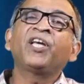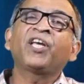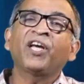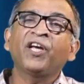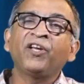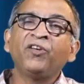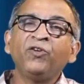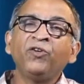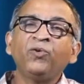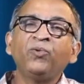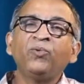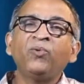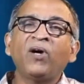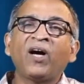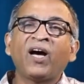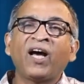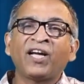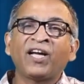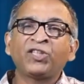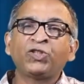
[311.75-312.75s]
can
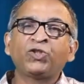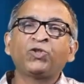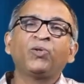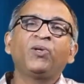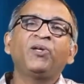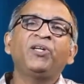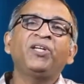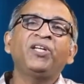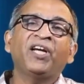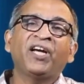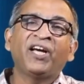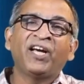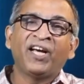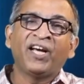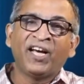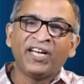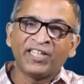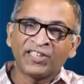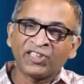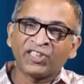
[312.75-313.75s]
you actually
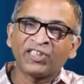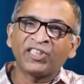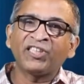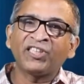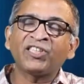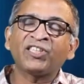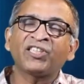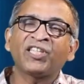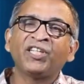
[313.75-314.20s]
assess